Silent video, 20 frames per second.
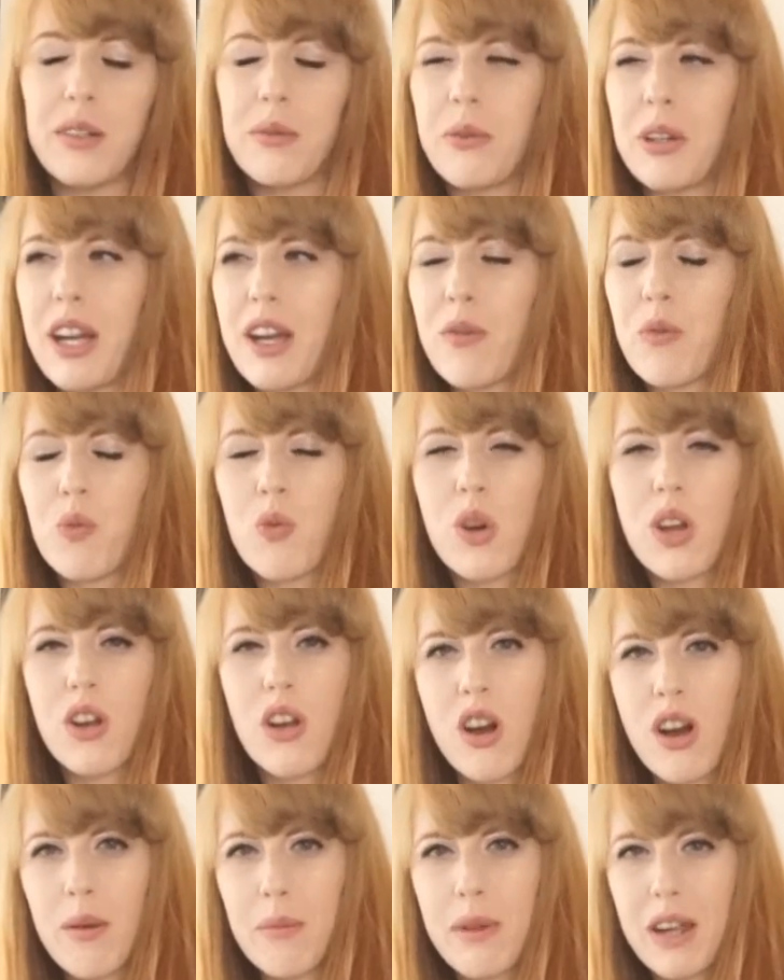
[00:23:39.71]
We had one
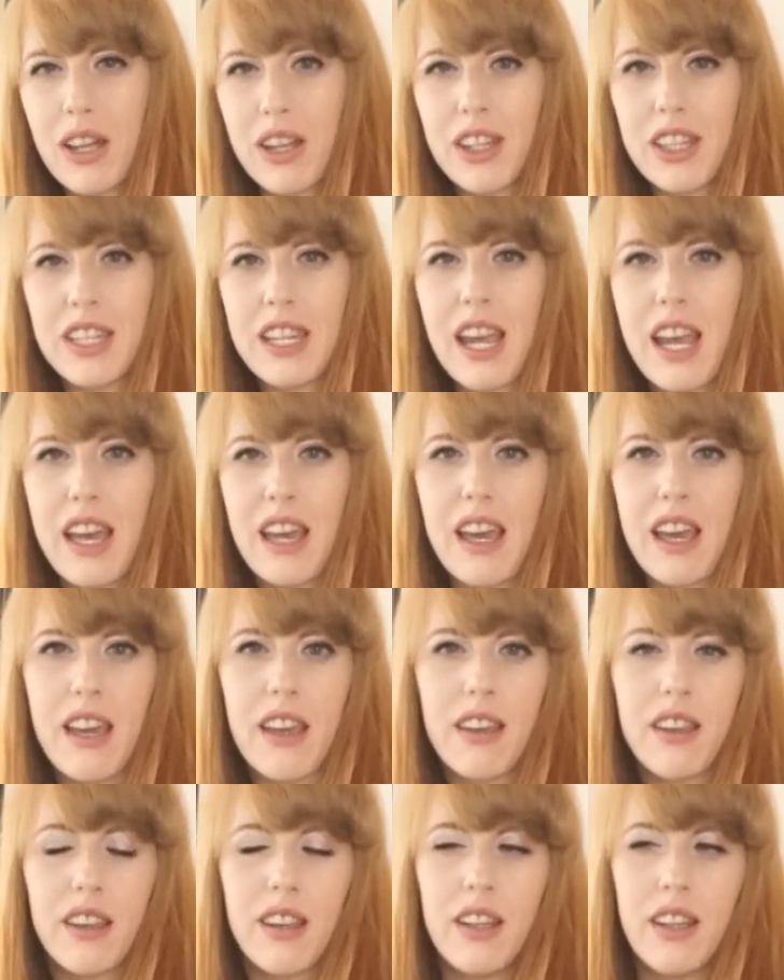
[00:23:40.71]
hot meal a
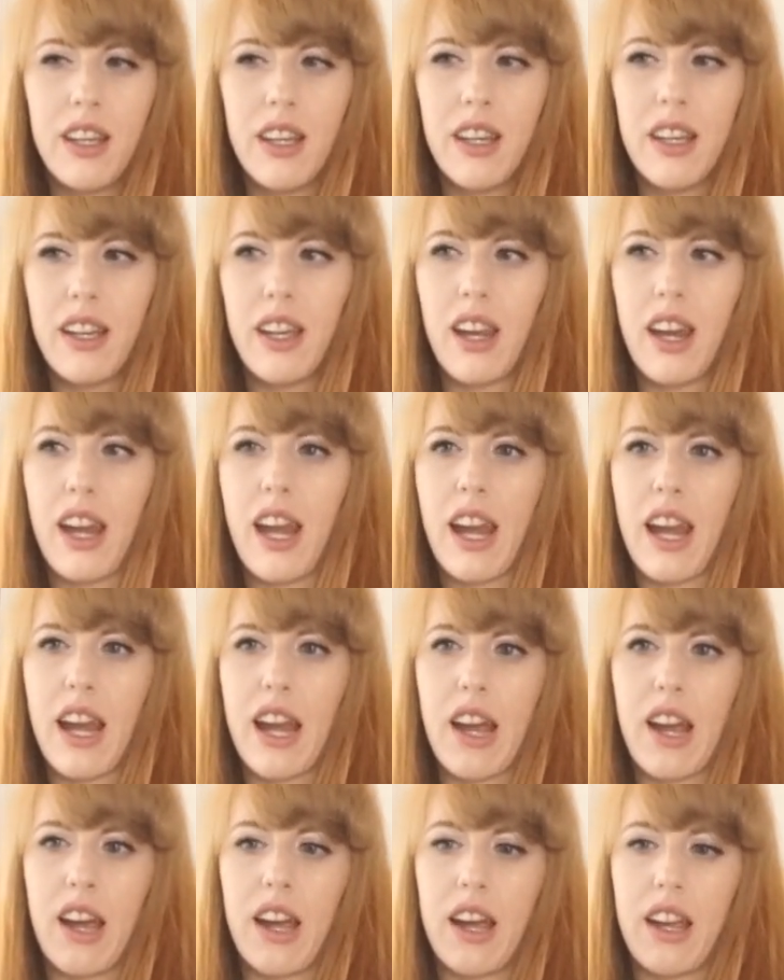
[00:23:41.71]
day,
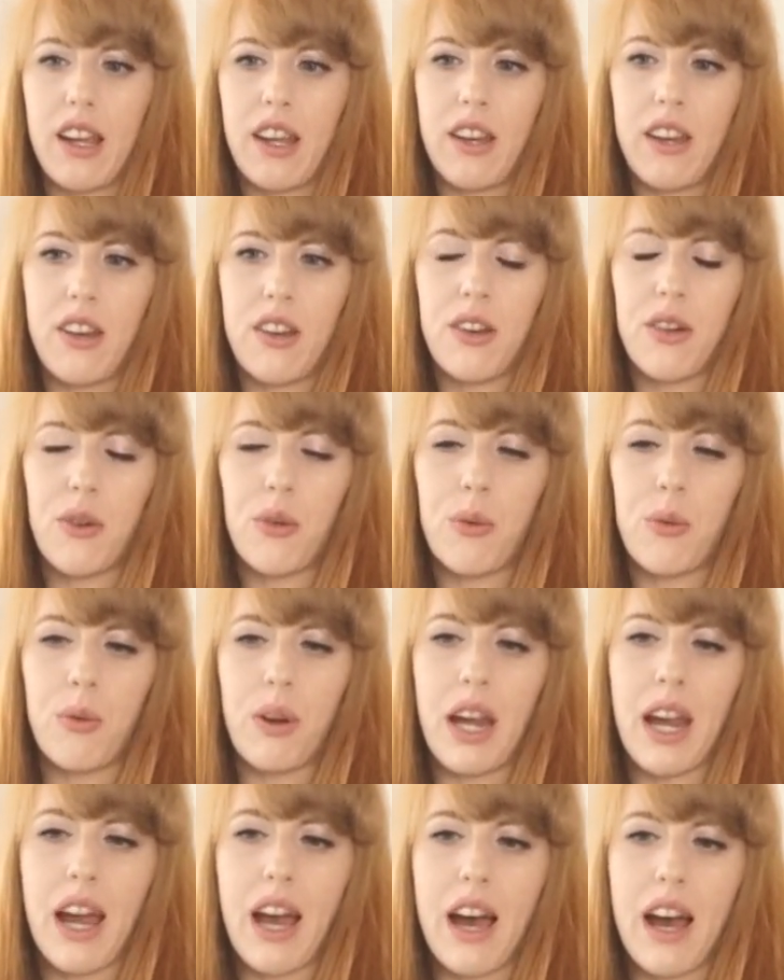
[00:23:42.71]
and we